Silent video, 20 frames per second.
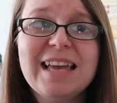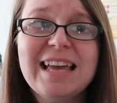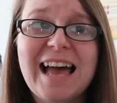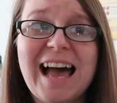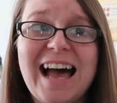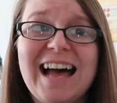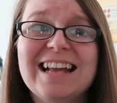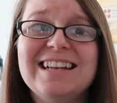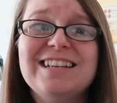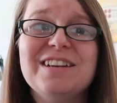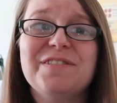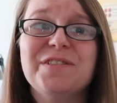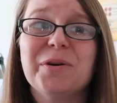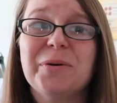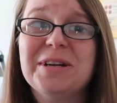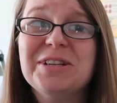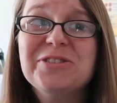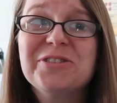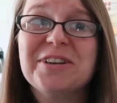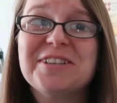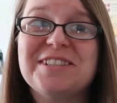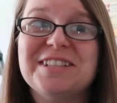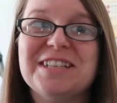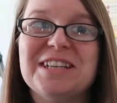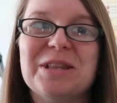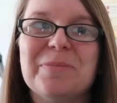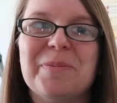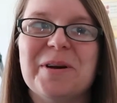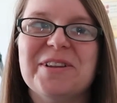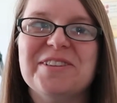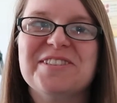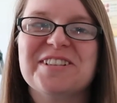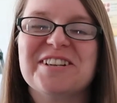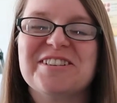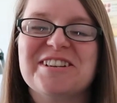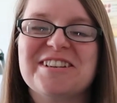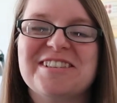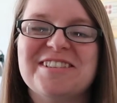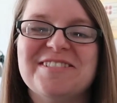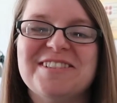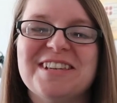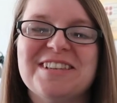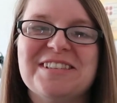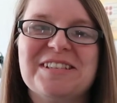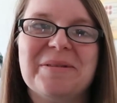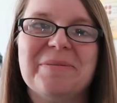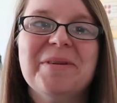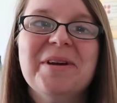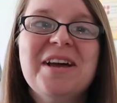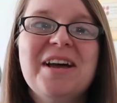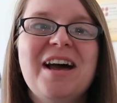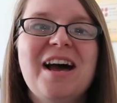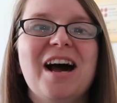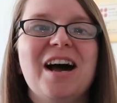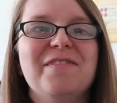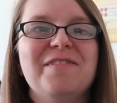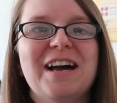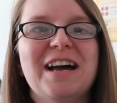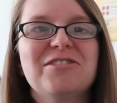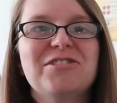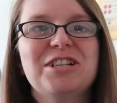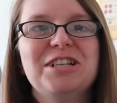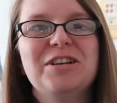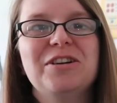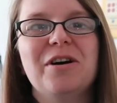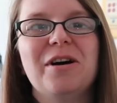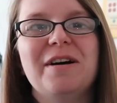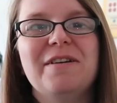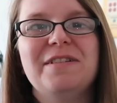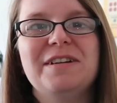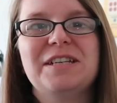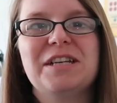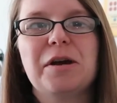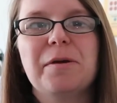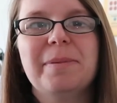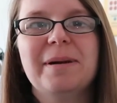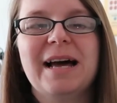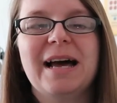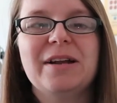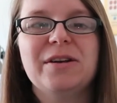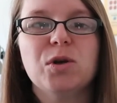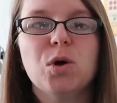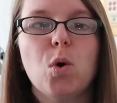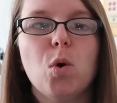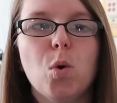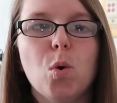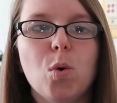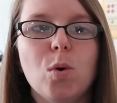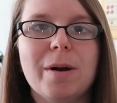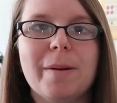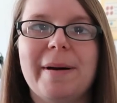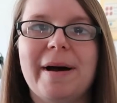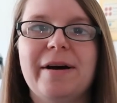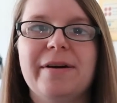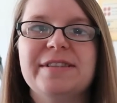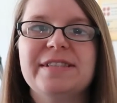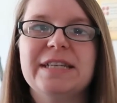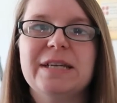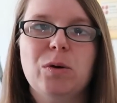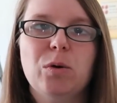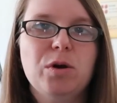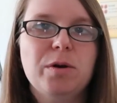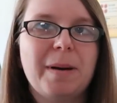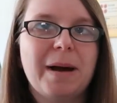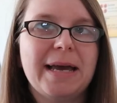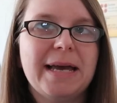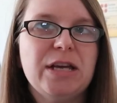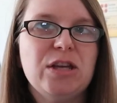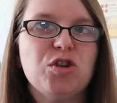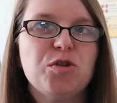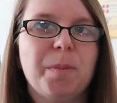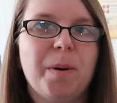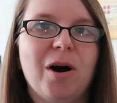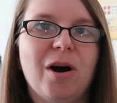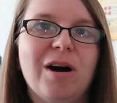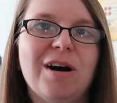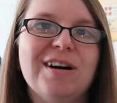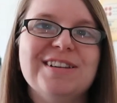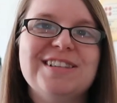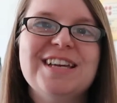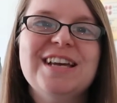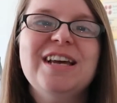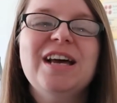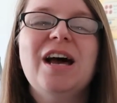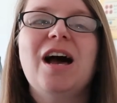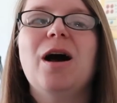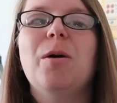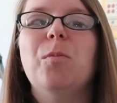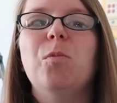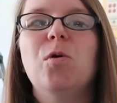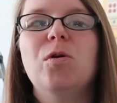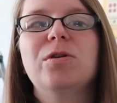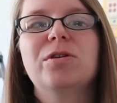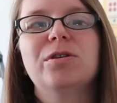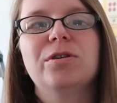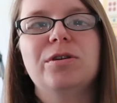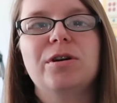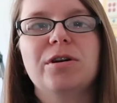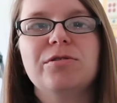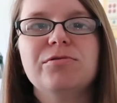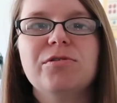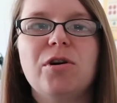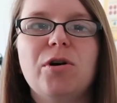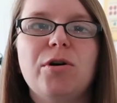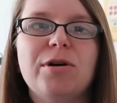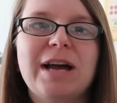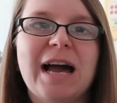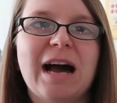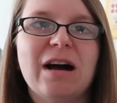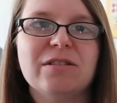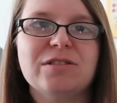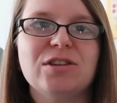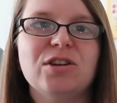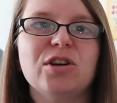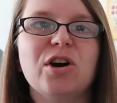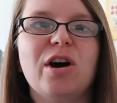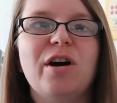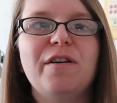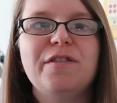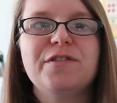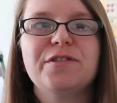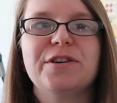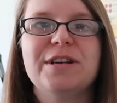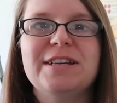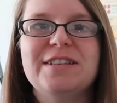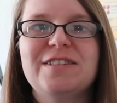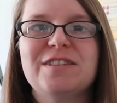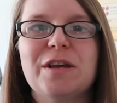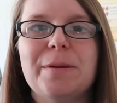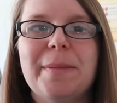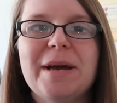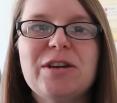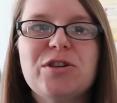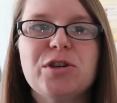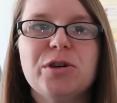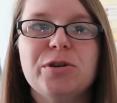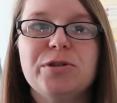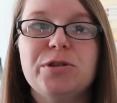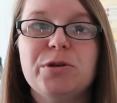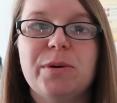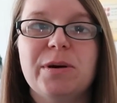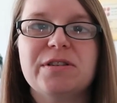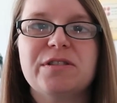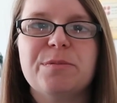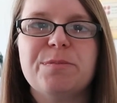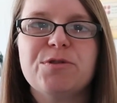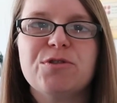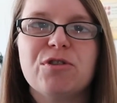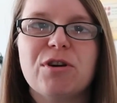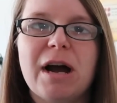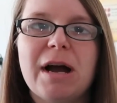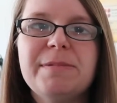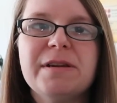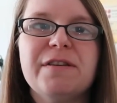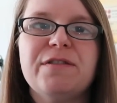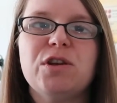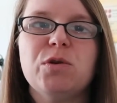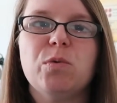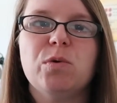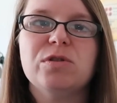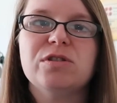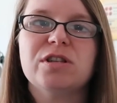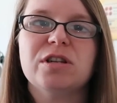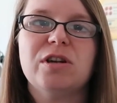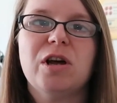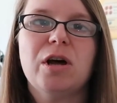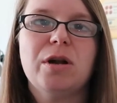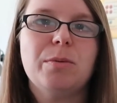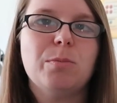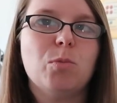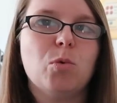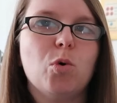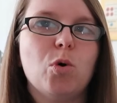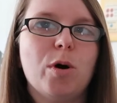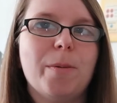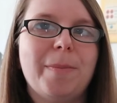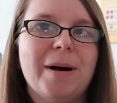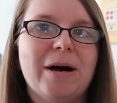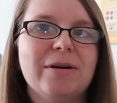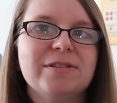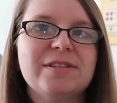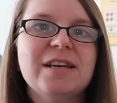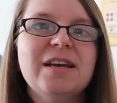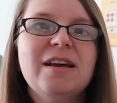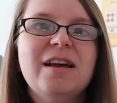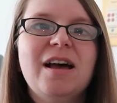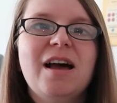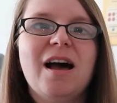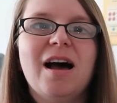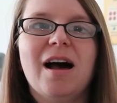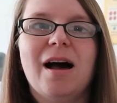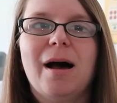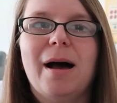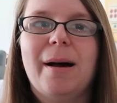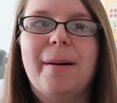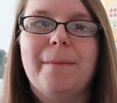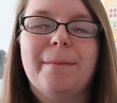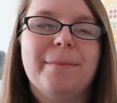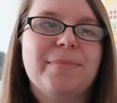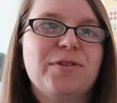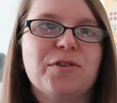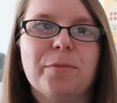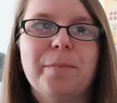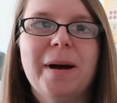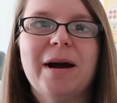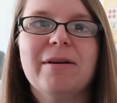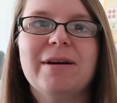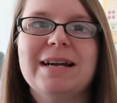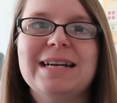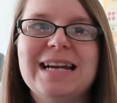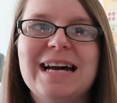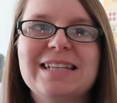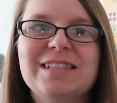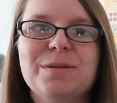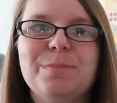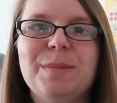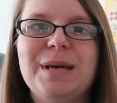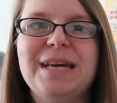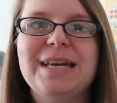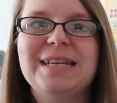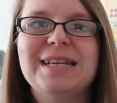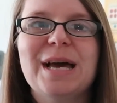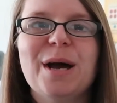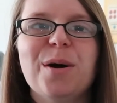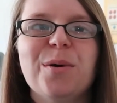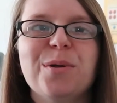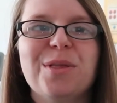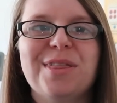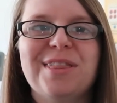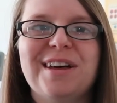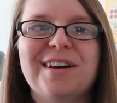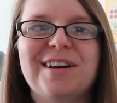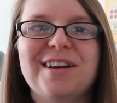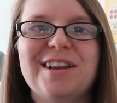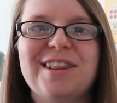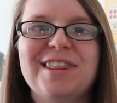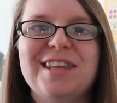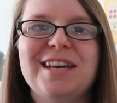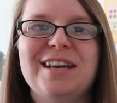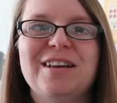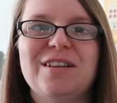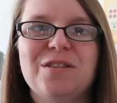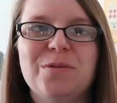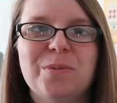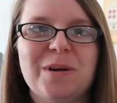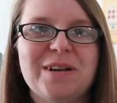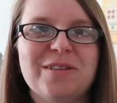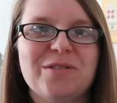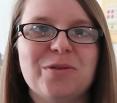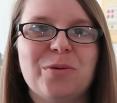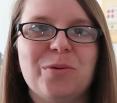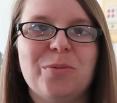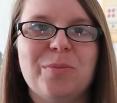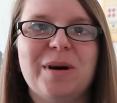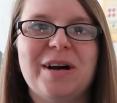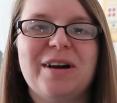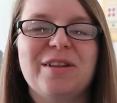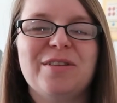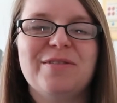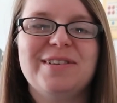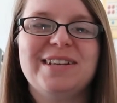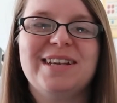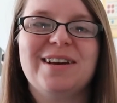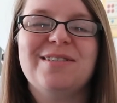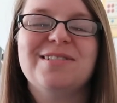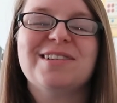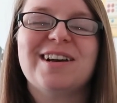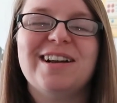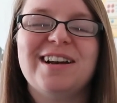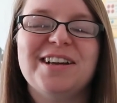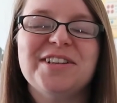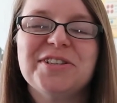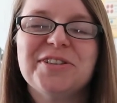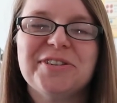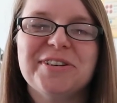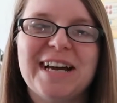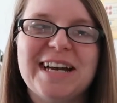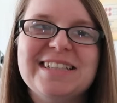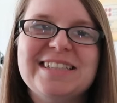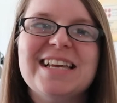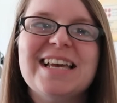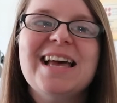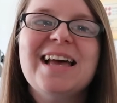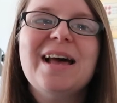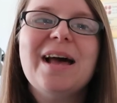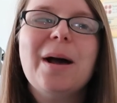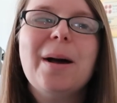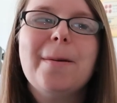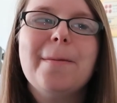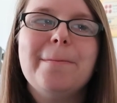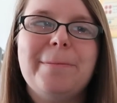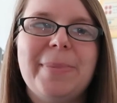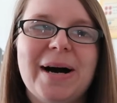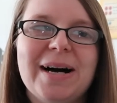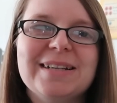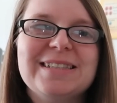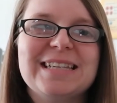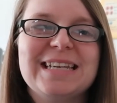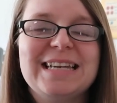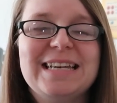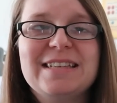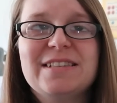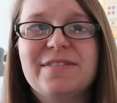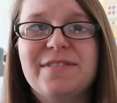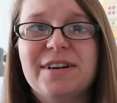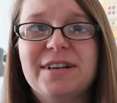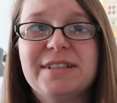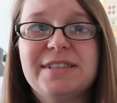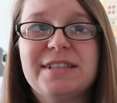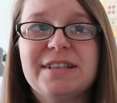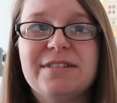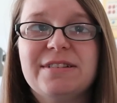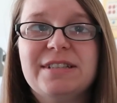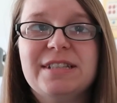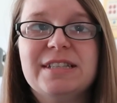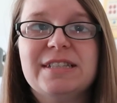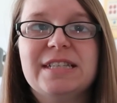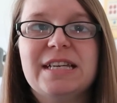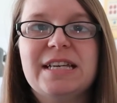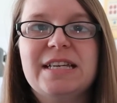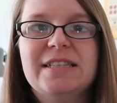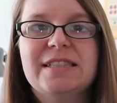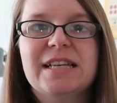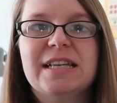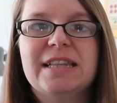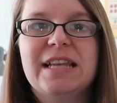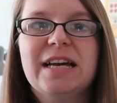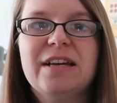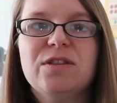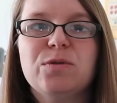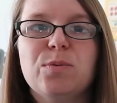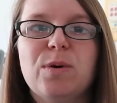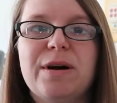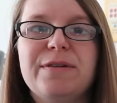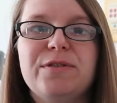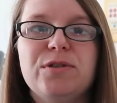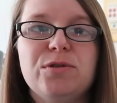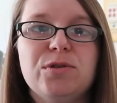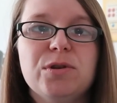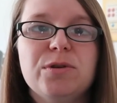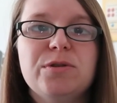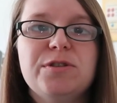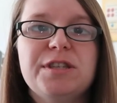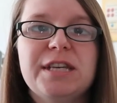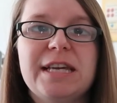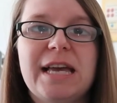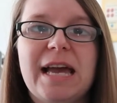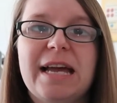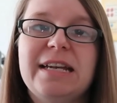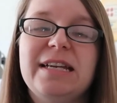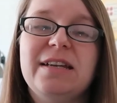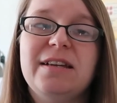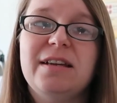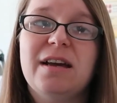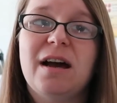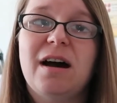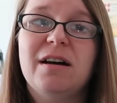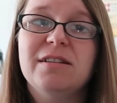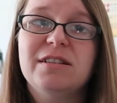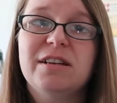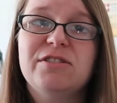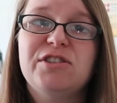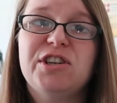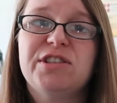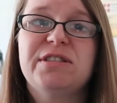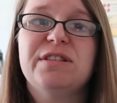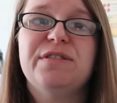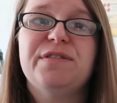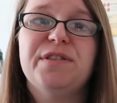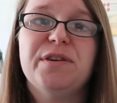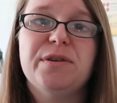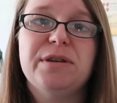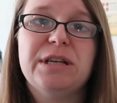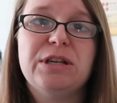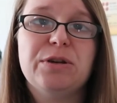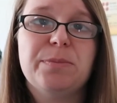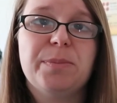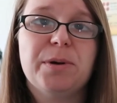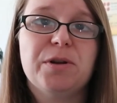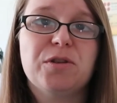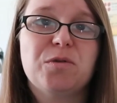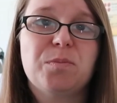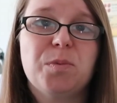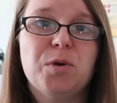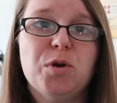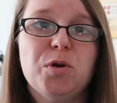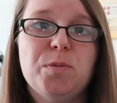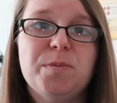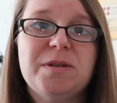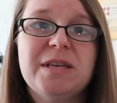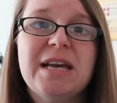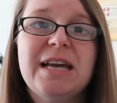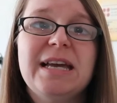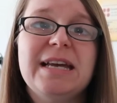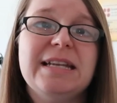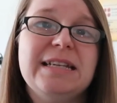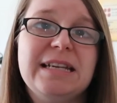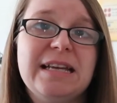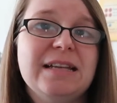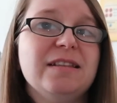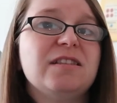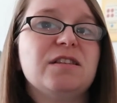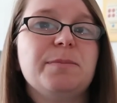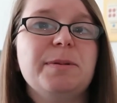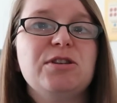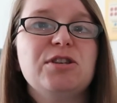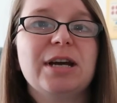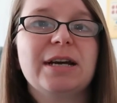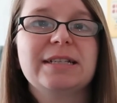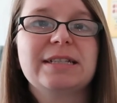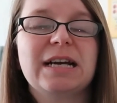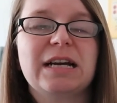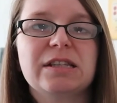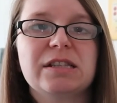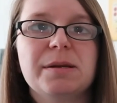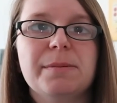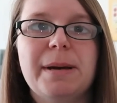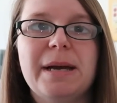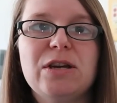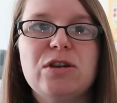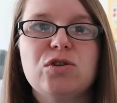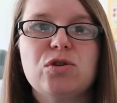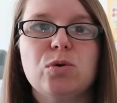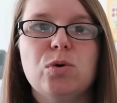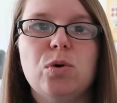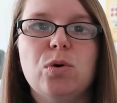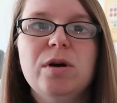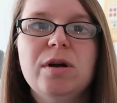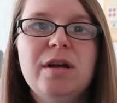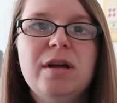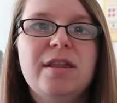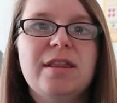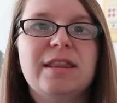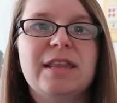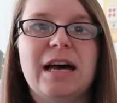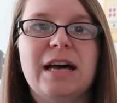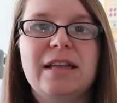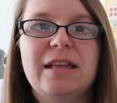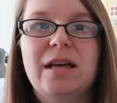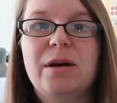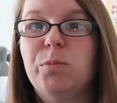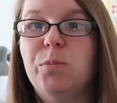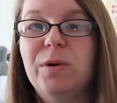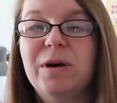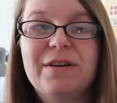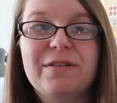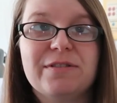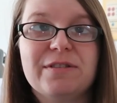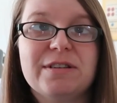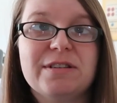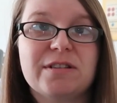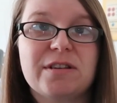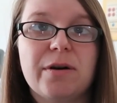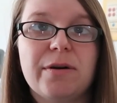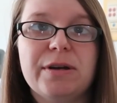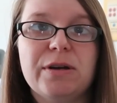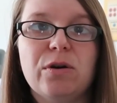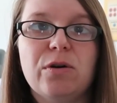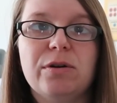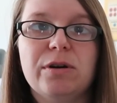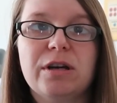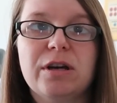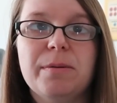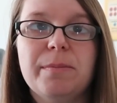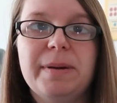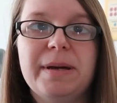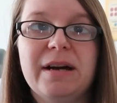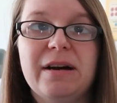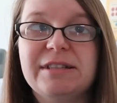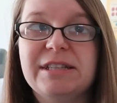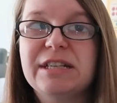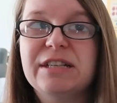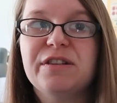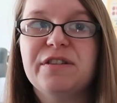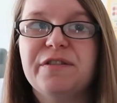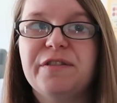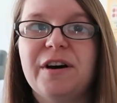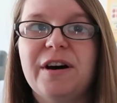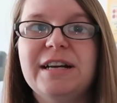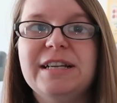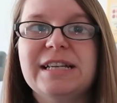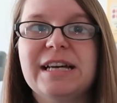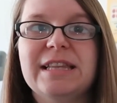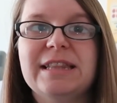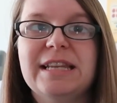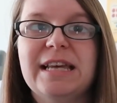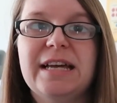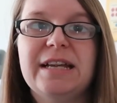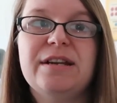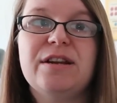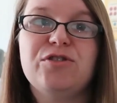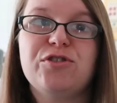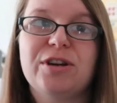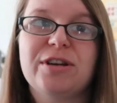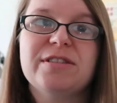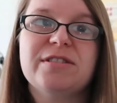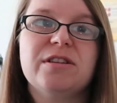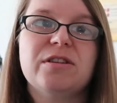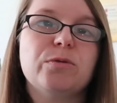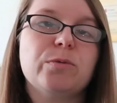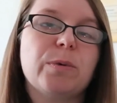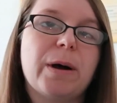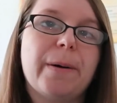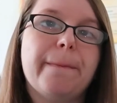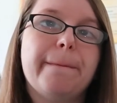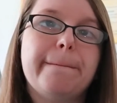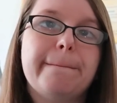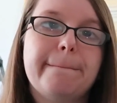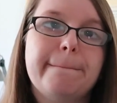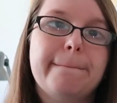and if you're interested in the bird's digestive system, I've actually got a video planned all about it, all about each part and what could go wrong, how to look after it. So make sure you are subscribed if you want to learn more about um, sort of parrot anatomy and health and that kind of thing, as well as all my other videos that I like to create but it is a very serious disease and that is why if you do see any undigested food in your bird's poops it needs to be checked out to make sure that whatever is going on can be identified and then addressed as well.